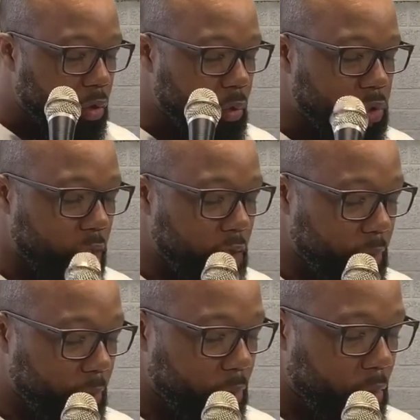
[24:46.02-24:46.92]
you see,
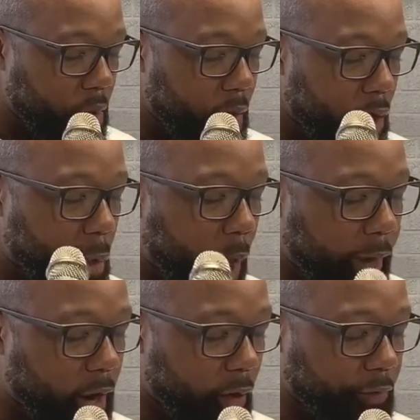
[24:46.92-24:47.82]

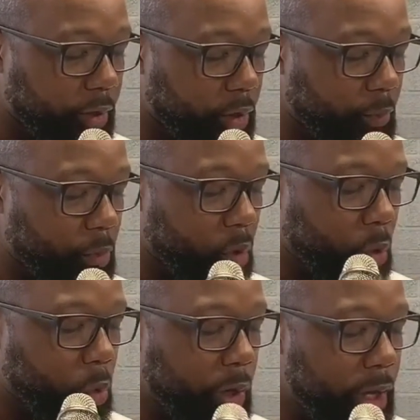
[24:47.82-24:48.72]
quite often
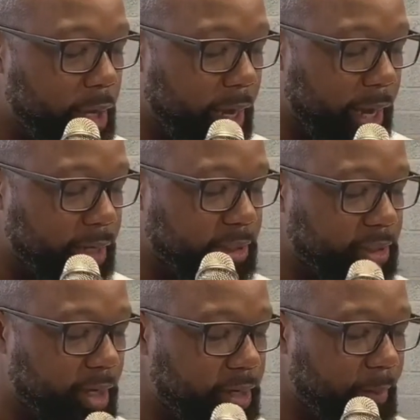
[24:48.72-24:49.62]
we can't
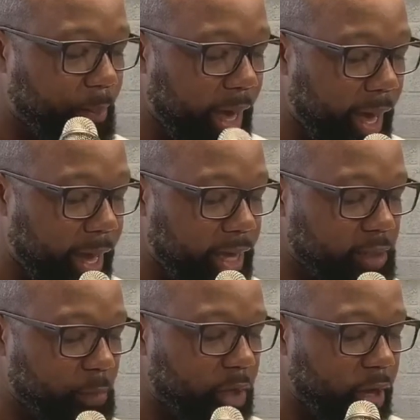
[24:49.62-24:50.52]
see the
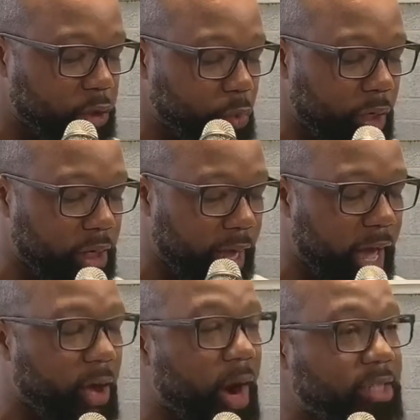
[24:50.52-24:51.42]
past because we
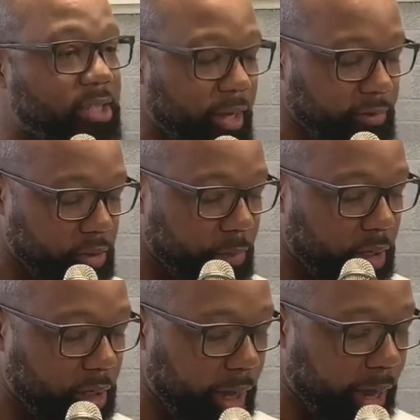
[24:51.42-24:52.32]
allow ourselves to be
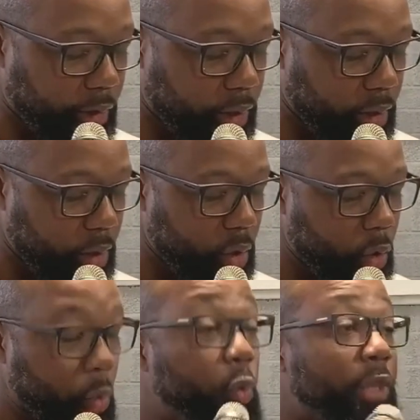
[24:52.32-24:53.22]
clouded
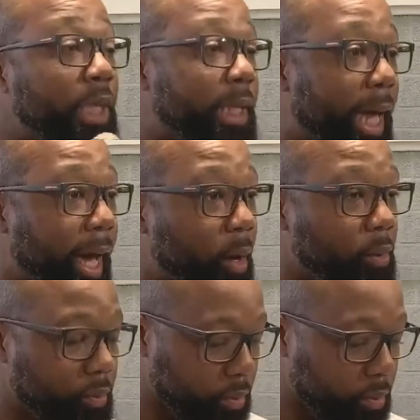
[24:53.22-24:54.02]
with the now.